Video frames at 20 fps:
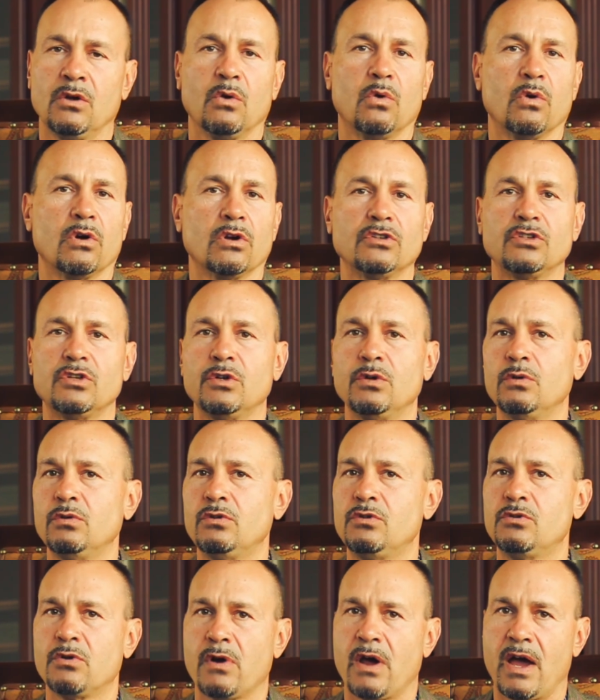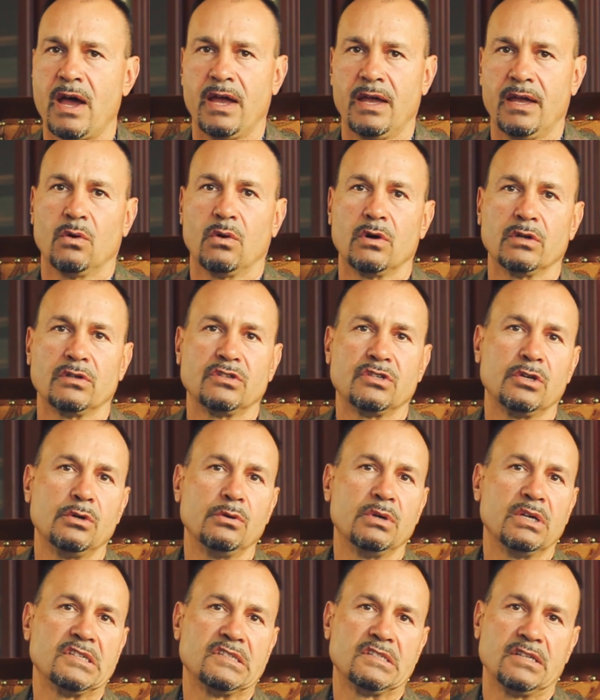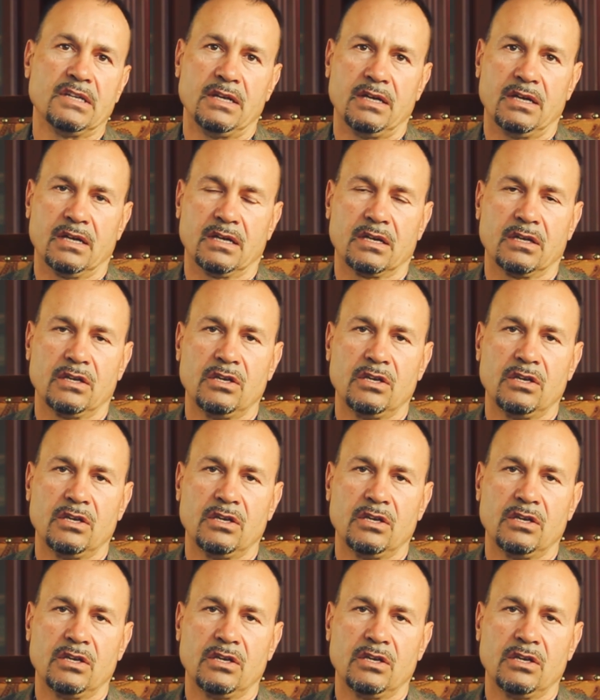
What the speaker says: or too dry or too acidic.